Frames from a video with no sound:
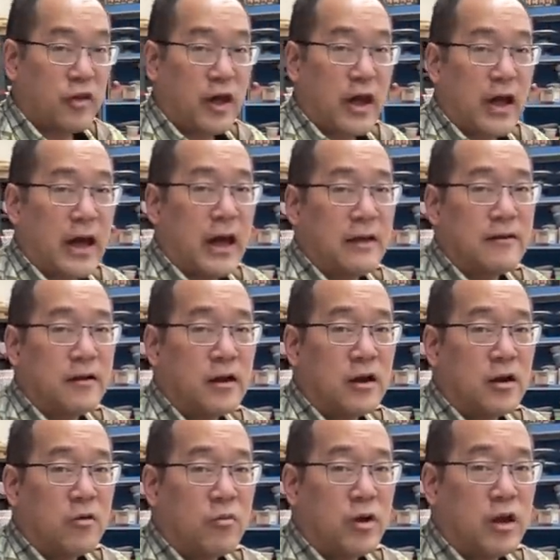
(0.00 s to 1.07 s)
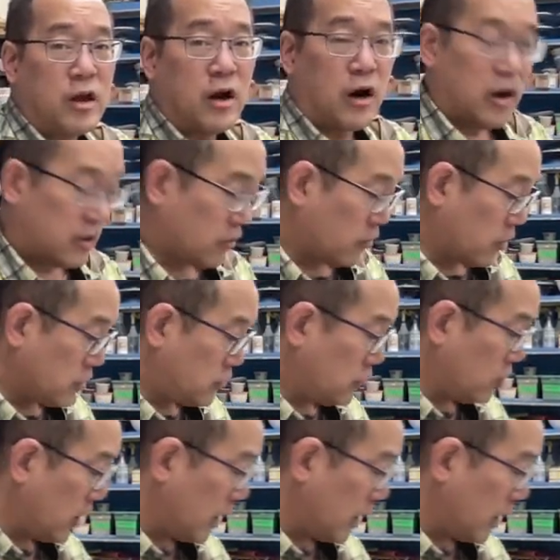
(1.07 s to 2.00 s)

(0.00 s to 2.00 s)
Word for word: that, we are going to